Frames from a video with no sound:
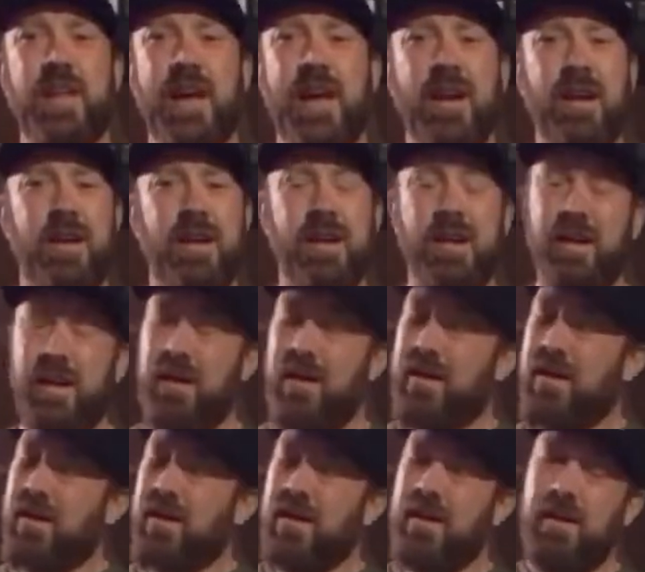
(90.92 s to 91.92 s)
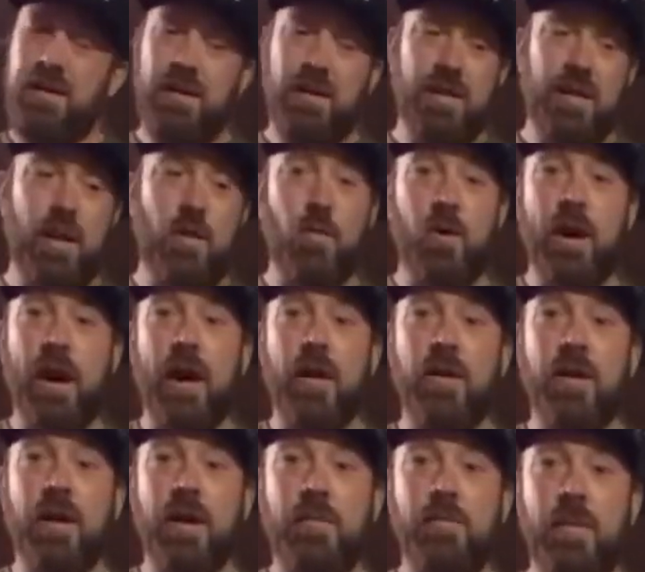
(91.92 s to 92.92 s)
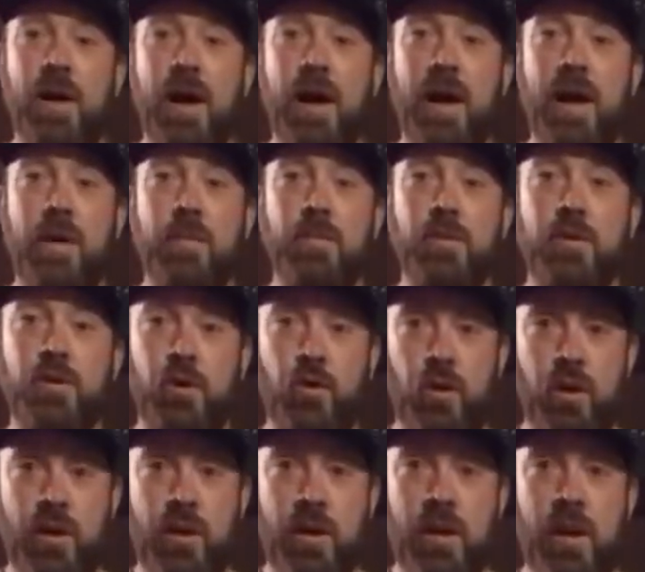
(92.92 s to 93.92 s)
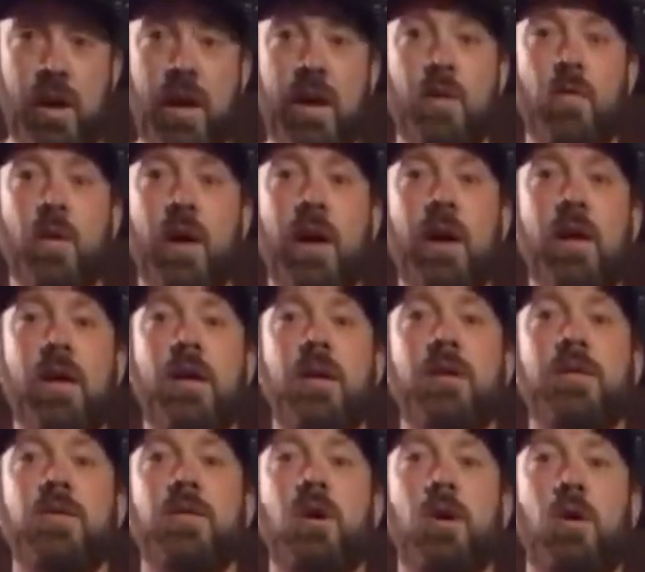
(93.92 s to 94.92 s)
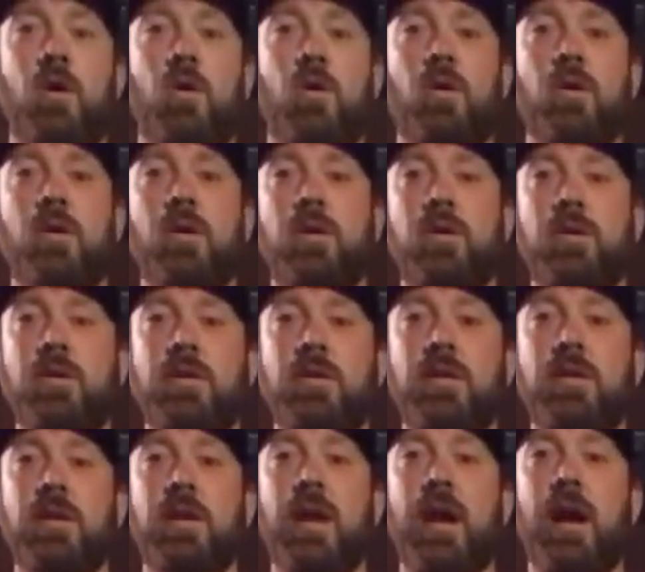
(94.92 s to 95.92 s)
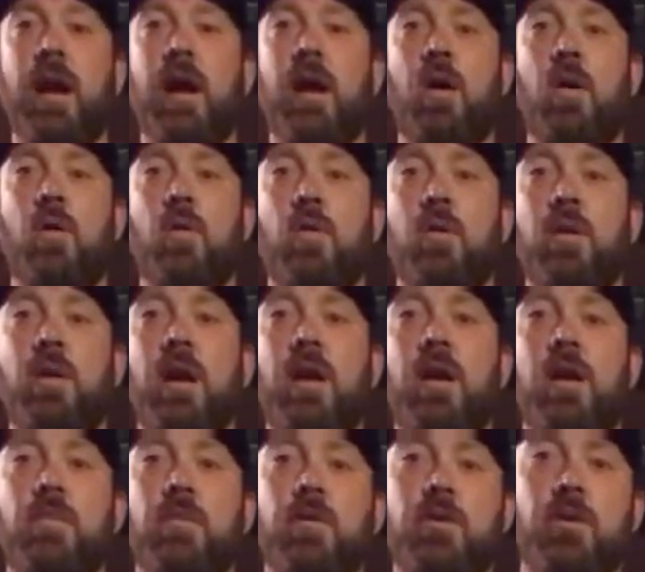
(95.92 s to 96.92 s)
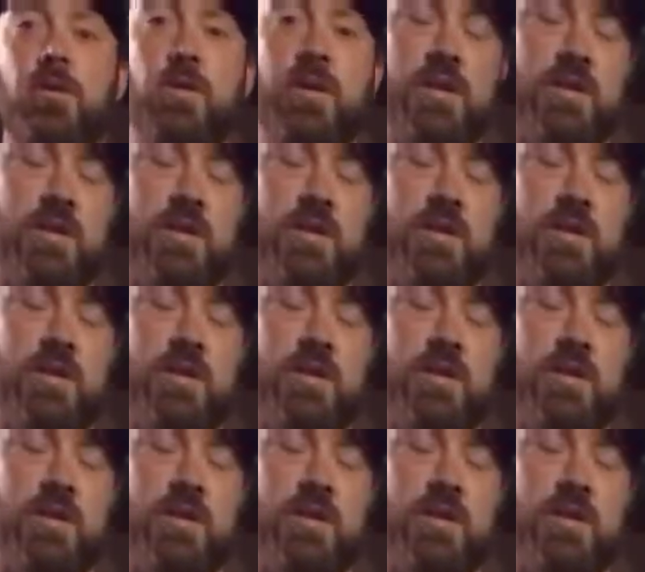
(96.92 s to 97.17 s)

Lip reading: that. That workout kicked my patootie anyway, so see how day number two